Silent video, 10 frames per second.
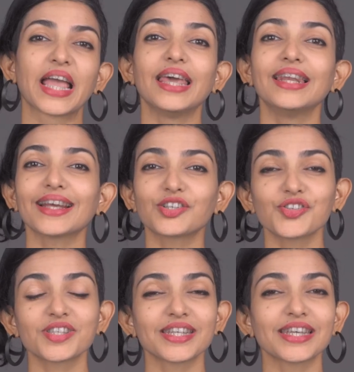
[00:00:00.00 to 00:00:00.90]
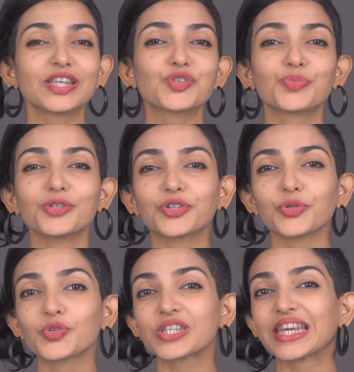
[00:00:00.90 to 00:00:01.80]
Electricity is
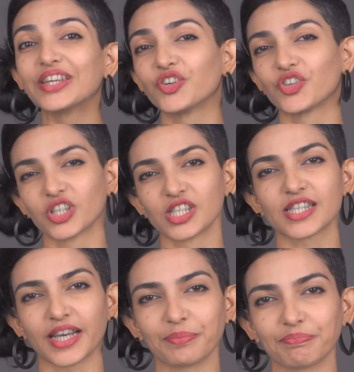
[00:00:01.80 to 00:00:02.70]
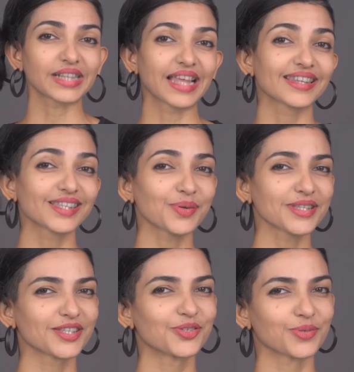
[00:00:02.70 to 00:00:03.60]
produced in real time. This
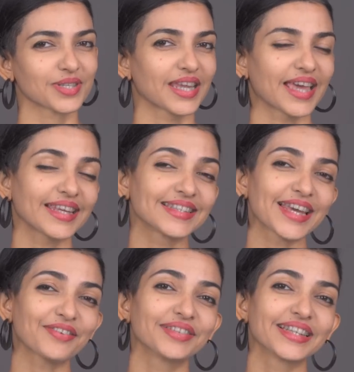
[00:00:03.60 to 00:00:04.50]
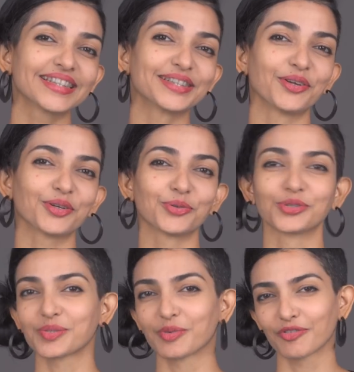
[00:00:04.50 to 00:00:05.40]
one's a doozy, and I definitely did not know
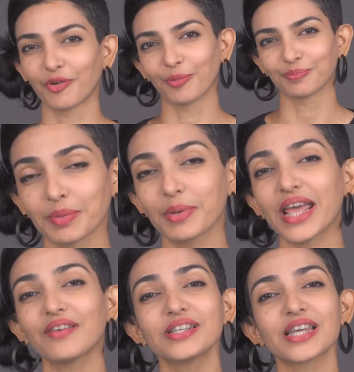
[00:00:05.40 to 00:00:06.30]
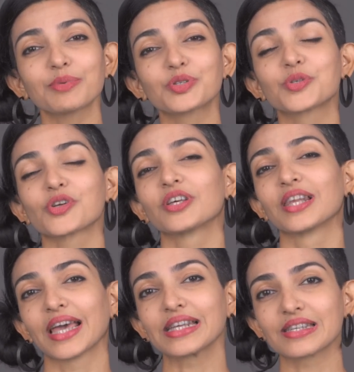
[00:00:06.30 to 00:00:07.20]
this before. But every time you switch on a
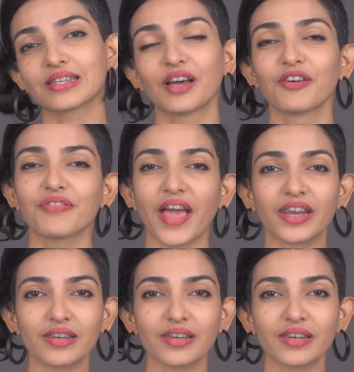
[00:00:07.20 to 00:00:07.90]
light, a fan,